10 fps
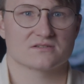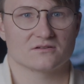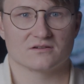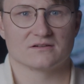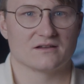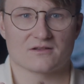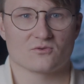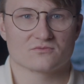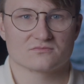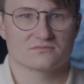I
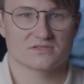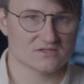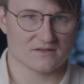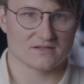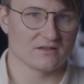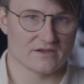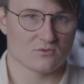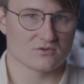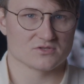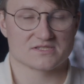don't study
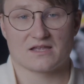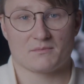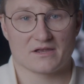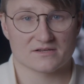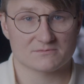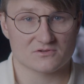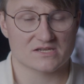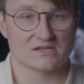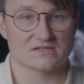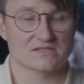language. It's not my
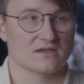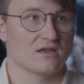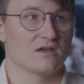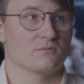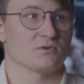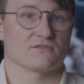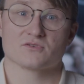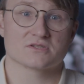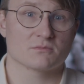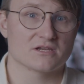expertise. But if
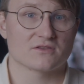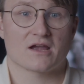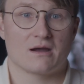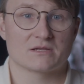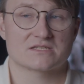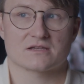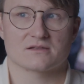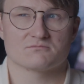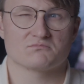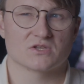there's somebody in the comments that
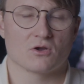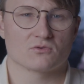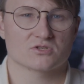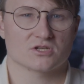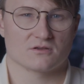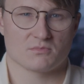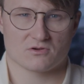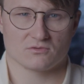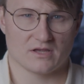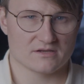can, shed a
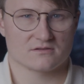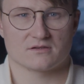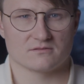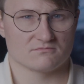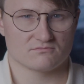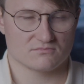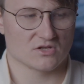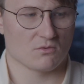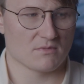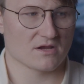better light and,
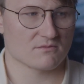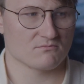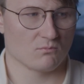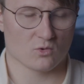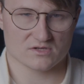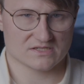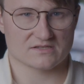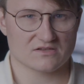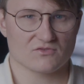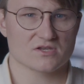make more
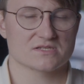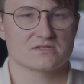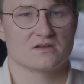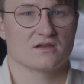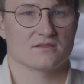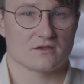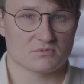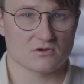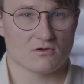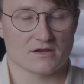sense of this, that'd
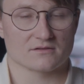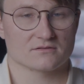be great.